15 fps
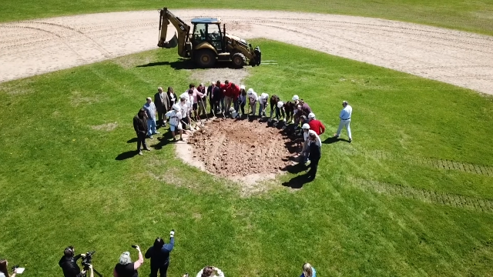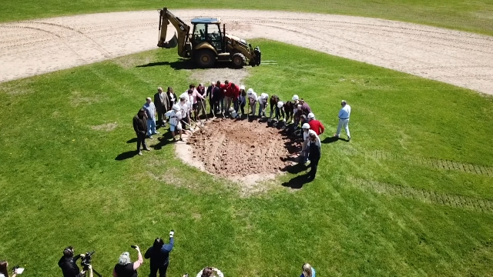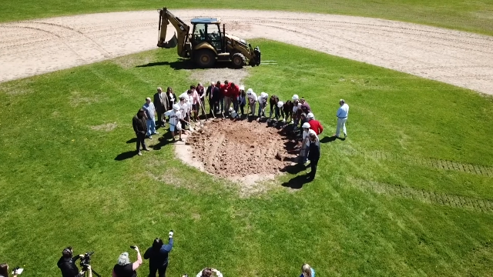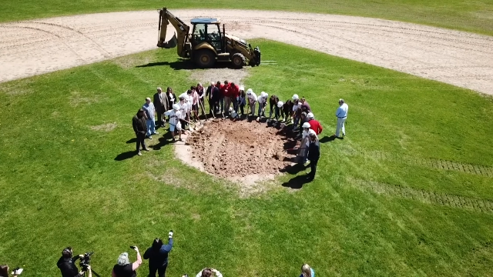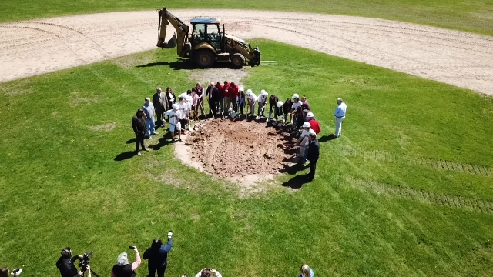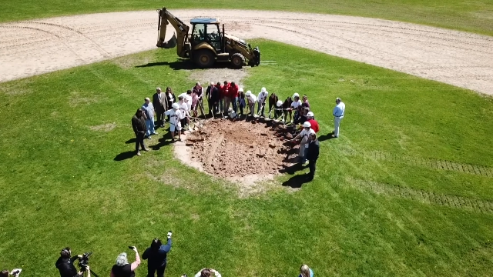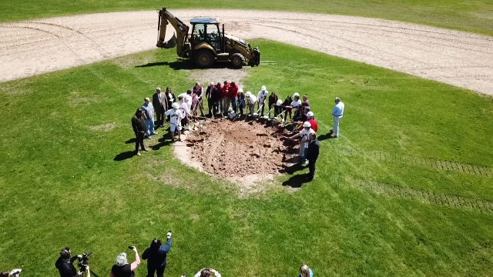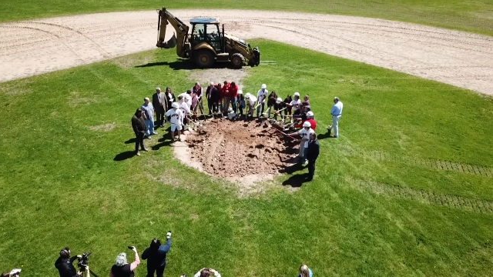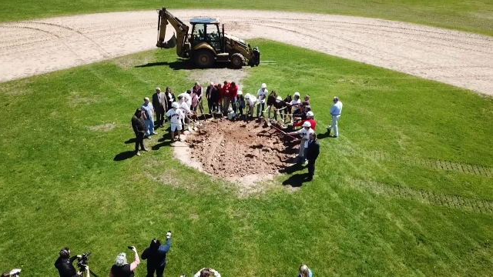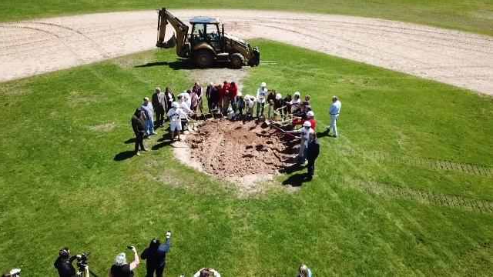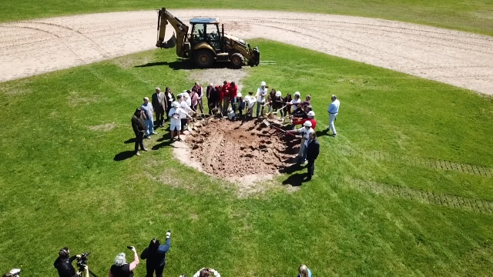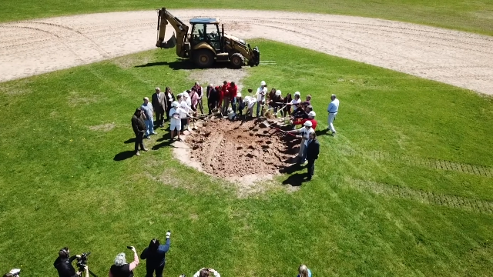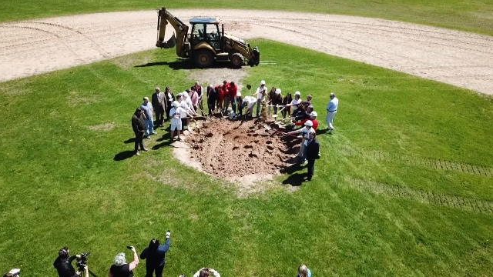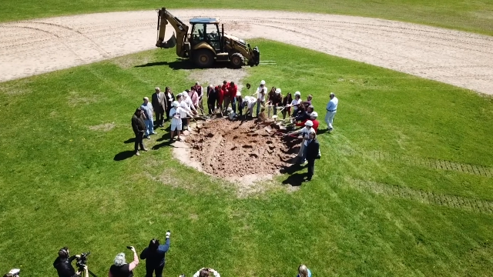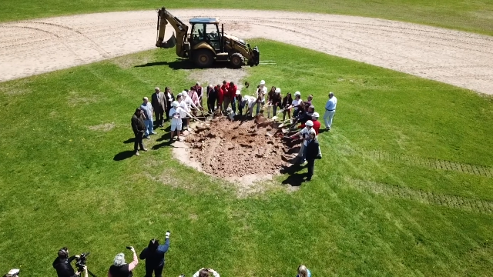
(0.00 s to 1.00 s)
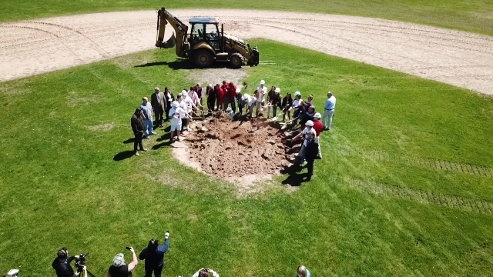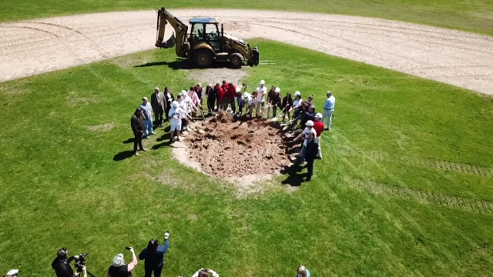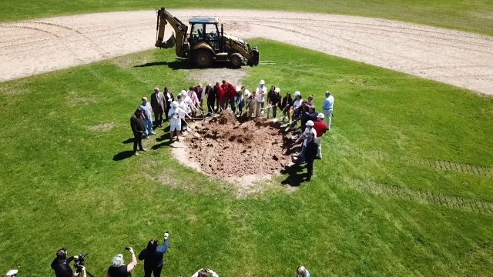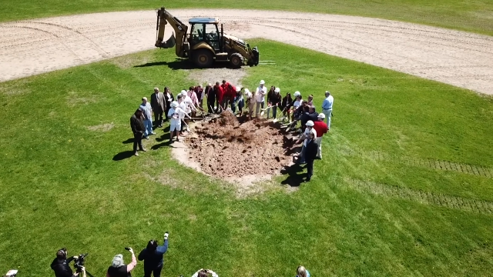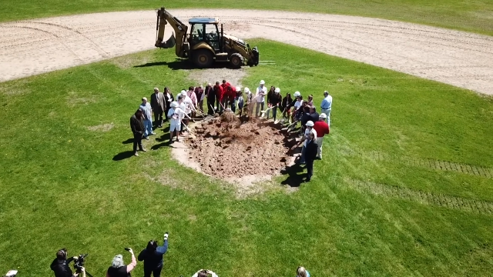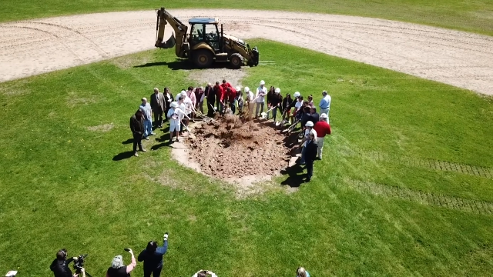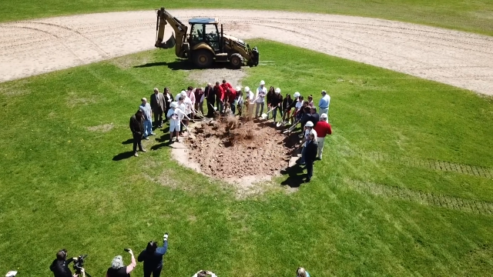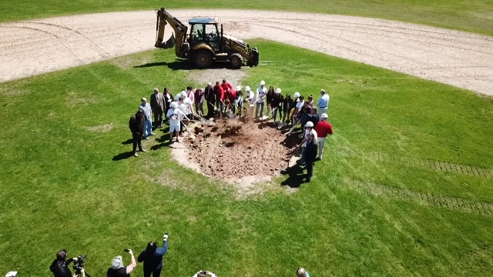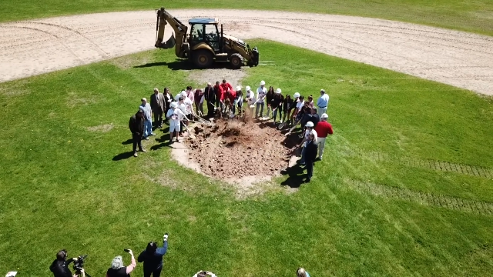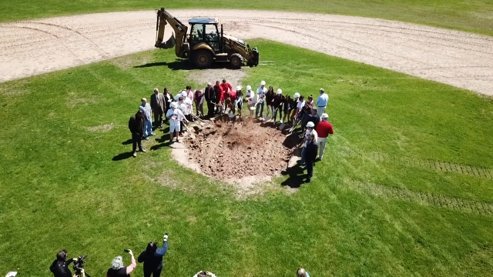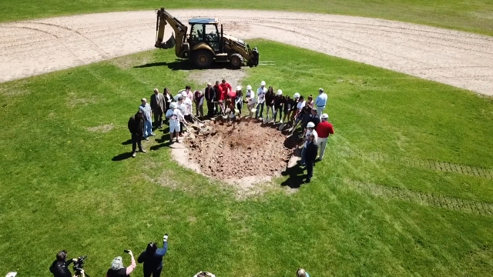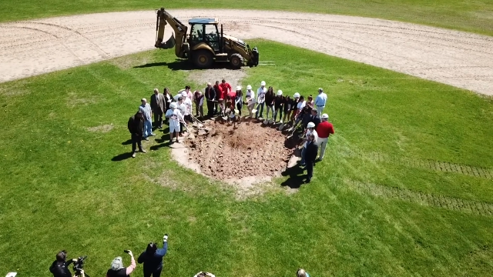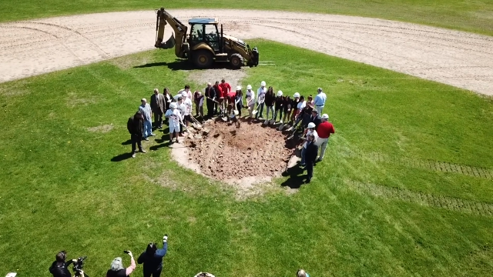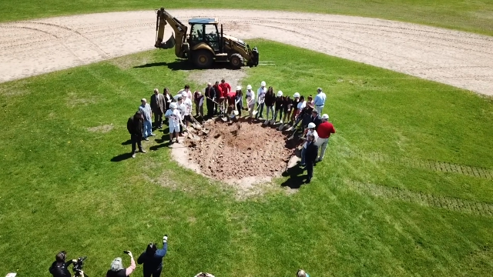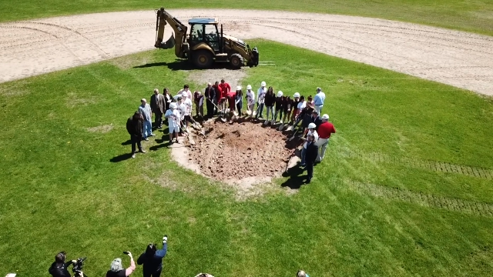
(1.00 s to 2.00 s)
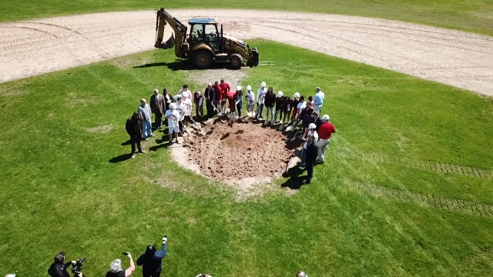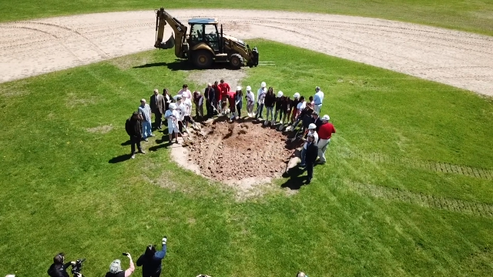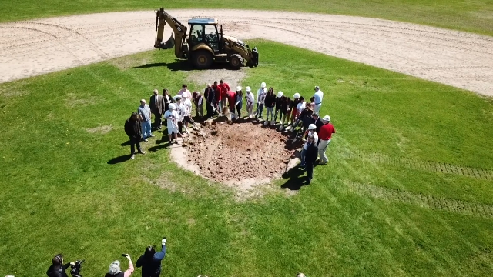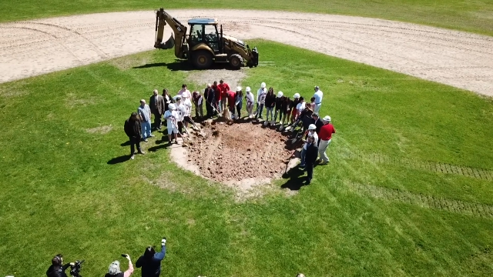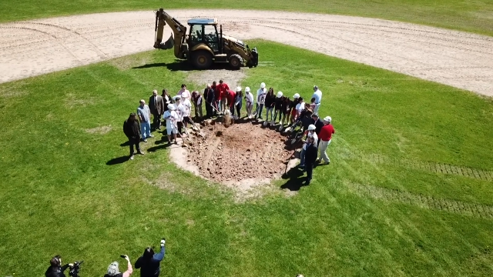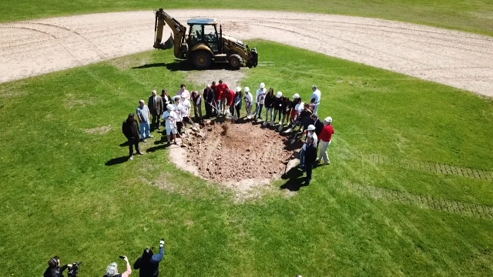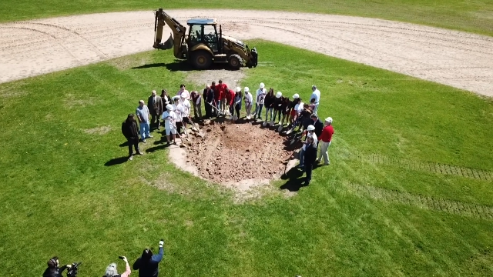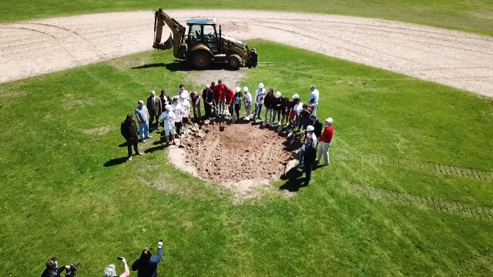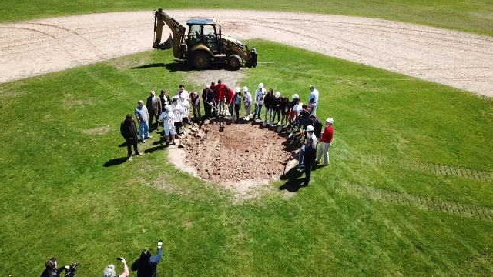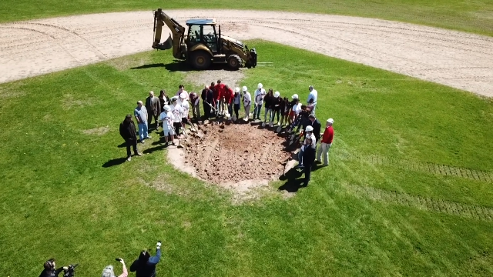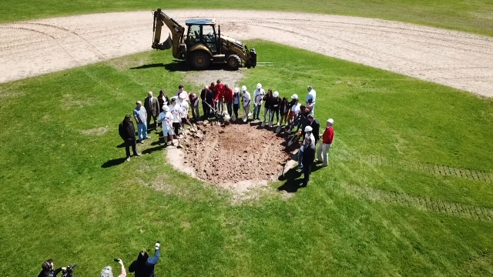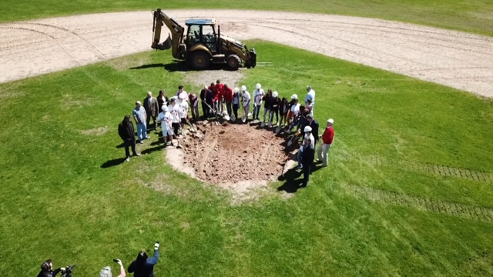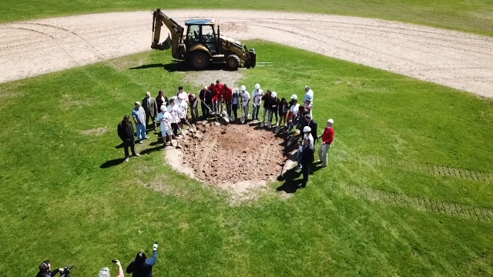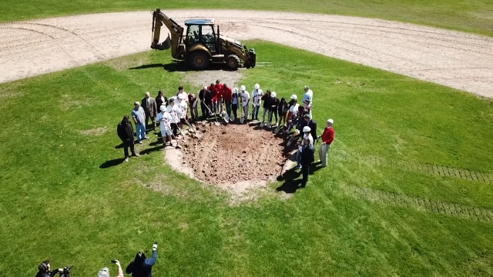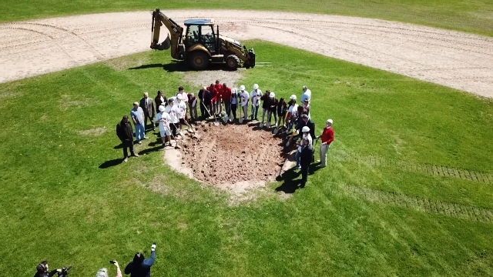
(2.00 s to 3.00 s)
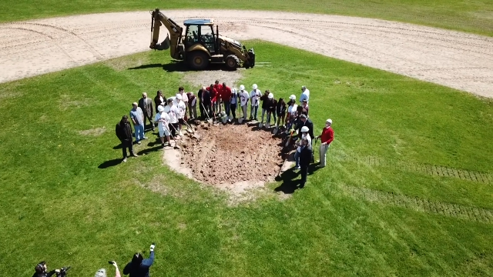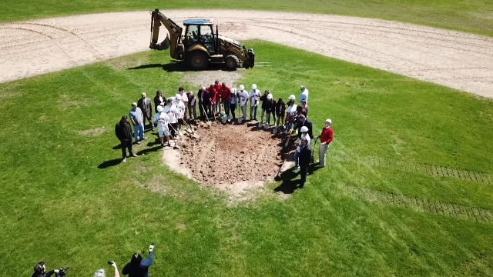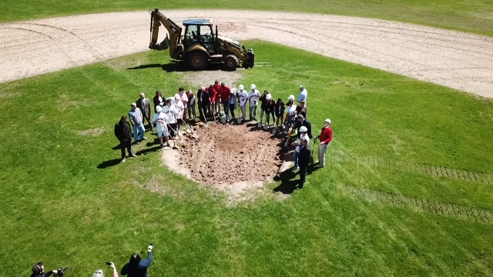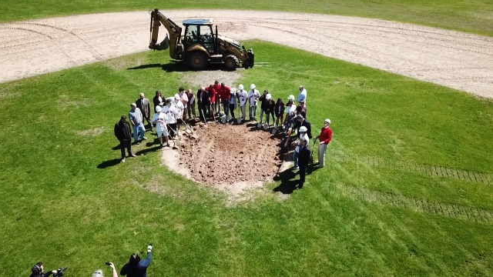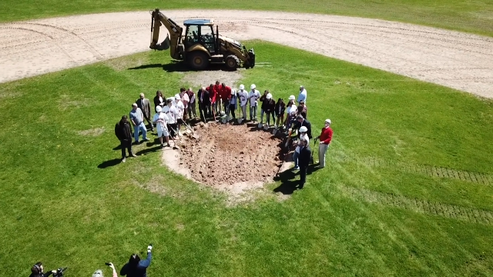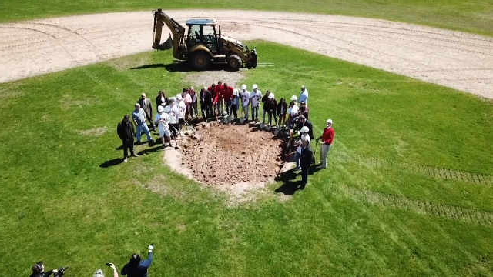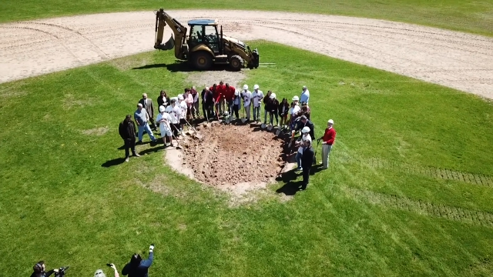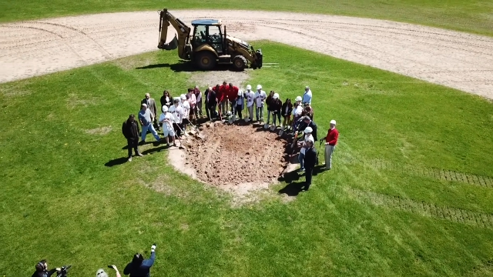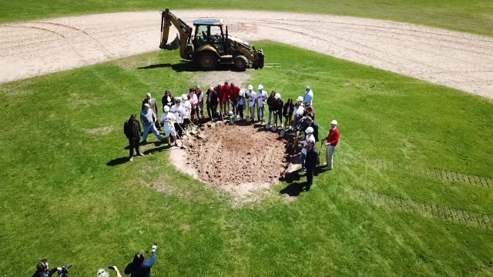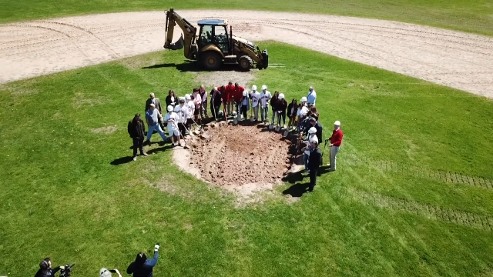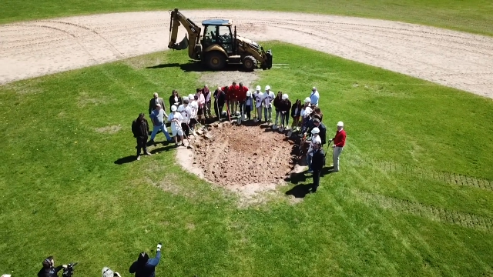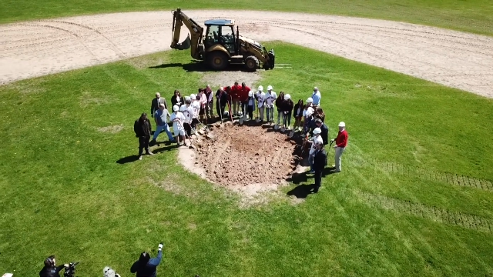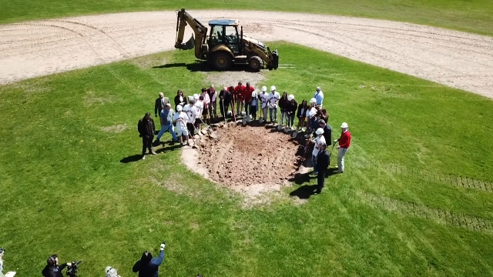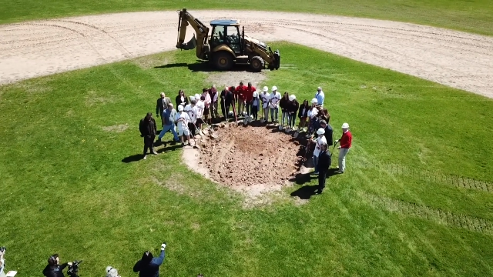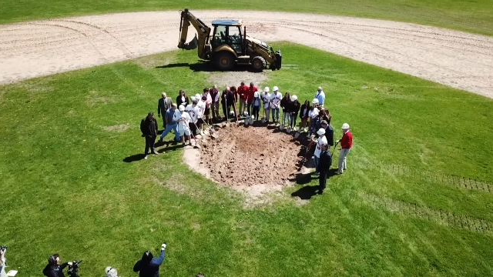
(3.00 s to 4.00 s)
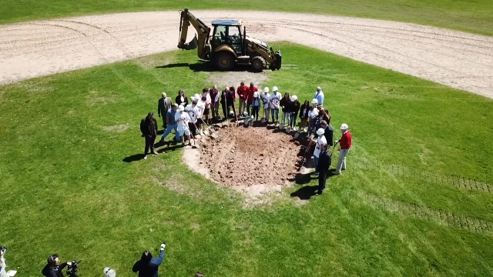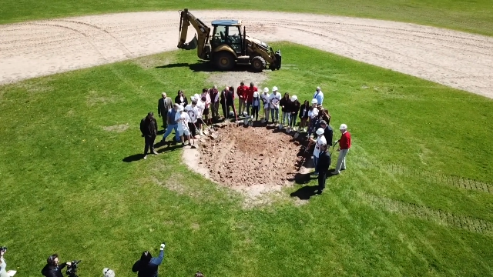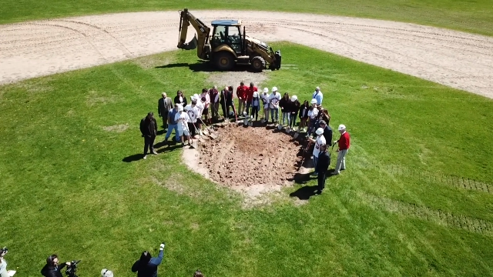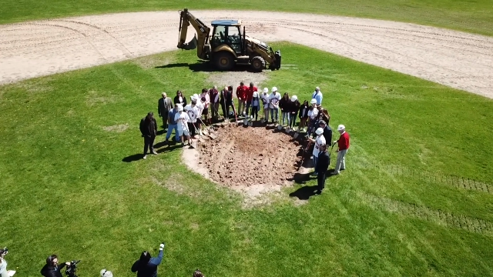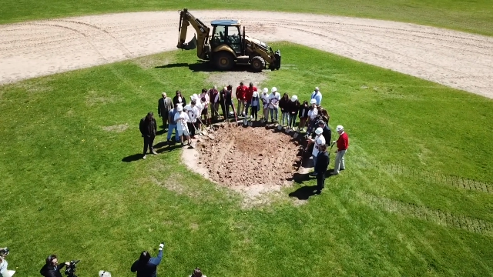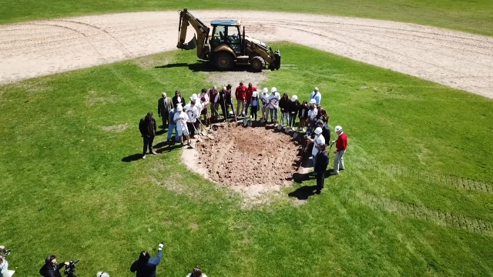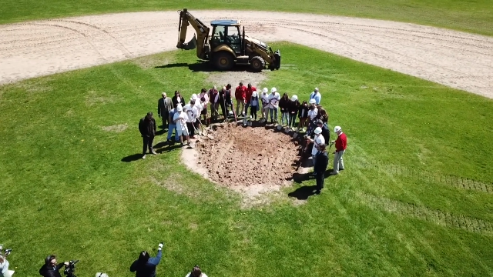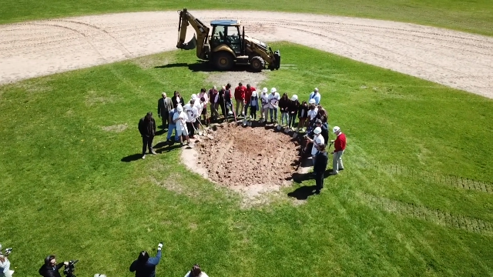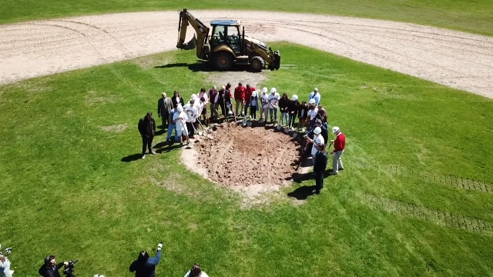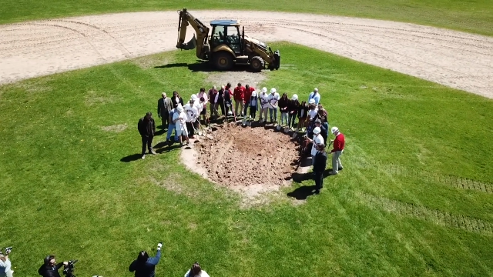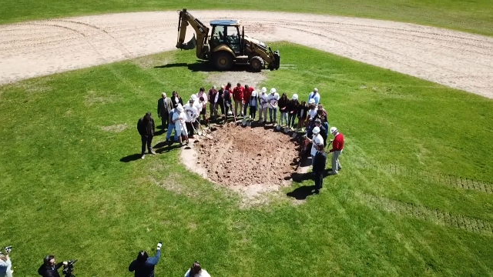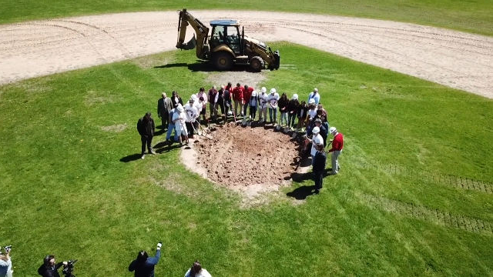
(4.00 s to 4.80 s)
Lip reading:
[unreadable: no face in view]